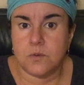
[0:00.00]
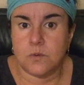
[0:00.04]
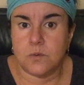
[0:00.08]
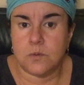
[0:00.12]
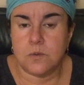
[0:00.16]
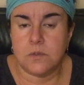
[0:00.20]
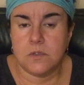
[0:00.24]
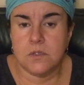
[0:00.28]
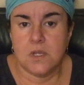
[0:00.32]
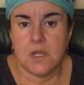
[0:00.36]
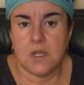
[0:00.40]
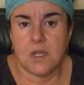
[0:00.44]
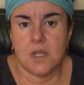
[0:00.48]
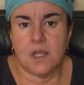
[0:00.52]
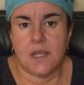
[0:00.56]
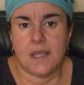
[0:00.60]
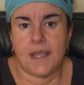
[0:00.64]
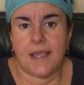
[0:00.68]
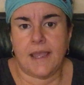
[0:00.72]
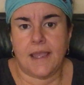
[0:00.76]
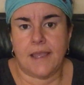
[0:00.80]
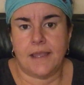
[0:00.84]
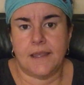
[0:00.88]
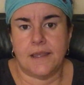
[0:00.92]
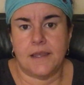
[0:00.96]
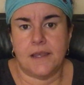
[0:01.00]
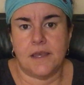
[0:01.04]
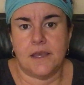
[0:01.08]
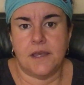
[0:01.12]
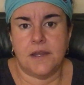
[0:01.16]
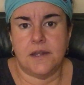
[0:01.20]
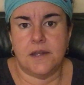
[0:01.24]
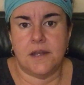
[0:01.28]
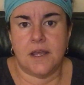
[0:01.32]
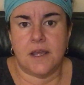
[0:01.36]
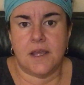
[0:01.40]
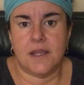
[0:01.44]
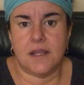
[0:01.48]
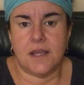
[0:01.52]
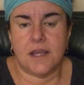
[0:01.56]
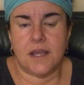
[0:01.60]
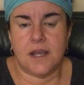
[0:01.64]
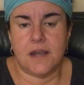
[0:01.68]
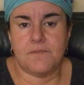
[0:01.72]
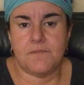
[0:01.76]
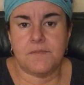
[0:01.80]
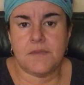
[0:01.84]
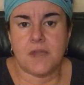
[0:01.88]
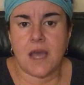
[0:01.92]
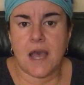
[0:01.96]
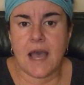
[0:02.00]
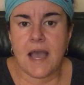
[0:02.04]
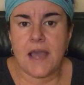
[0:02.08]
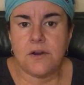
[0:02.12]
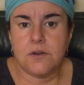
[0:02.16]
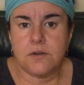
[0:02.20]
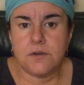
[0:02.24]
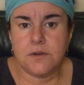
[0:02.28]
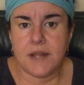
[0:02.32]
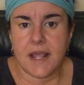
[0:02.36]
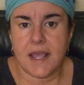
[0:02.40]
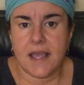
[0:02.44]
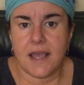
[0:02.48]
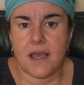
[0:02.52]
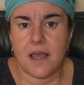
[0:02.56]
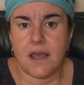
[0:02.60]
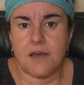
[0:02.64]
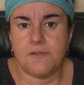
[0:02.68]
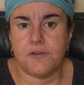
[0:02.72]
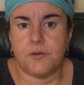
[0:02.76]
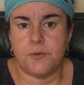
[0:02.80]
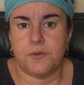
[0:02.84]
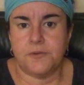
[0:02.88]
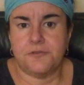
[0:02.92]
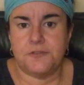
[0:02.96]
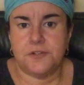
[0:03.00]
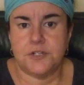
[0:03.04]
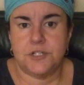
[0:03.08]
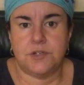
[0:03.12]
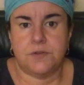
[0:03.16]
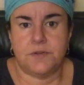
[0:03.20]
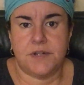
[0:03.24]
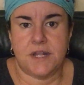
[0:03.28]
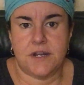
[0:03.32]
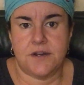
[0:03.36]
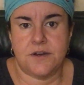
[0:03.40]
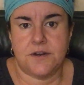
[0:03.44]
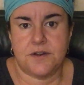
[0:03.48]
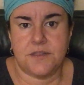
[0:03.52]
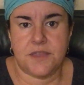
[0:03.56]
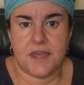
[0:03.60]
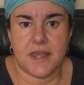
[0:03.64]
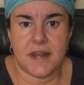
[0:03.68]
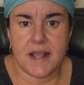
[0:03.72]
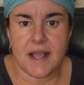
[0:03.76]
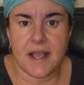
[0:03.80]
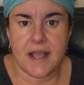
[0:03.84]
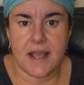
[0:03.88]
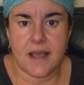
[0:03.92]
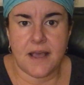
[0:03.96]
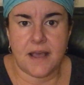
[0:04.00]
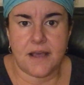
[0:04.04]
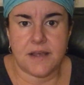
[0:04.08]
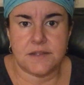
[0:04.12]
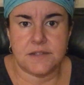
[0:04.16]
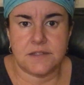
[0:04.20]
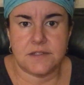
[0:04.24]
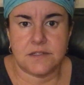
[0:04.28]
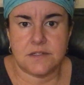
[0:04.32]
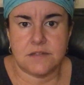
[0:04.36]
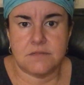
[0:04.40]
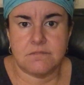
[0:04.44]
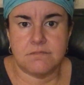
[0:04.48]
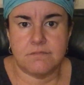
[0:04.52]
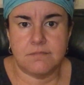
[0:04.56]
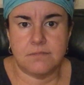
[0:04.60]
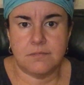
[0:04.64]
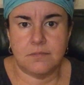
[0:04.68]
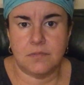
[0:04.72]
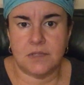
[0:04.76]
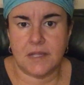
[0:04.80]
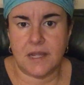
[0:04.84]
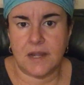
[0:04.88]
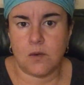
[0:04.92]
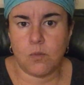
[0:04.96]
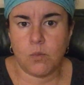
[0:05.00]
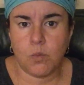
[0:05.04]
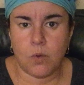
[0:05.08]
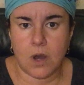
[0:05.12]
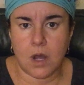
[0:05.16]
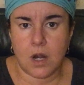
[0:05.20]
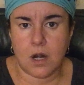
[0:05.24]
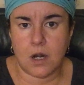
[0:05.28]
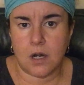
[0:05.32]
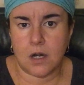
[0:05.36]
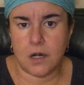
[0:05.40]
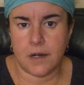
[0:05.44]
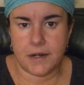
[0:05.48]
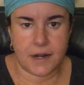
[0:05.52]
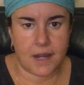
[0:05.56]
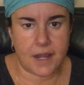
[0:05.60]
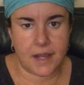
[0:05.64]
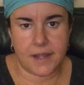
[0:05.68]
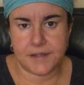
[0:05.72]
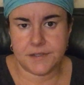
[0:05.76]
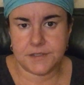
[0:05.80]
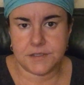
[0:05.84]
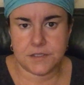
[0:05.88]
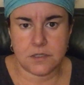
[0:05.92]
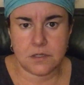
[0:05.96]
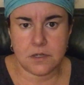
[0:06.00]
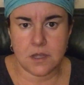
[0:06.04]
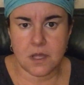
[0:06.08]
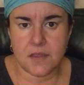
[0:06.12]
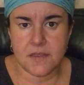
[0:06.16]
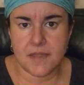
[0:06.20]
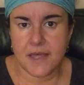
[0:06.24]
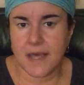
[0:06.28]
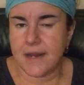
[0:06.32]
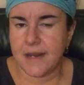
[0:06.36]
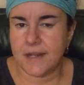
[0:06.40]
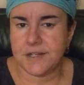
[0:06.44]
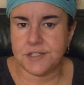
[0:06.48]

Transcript: cool. And I don't have a refrigerator that has like water and ice and all that.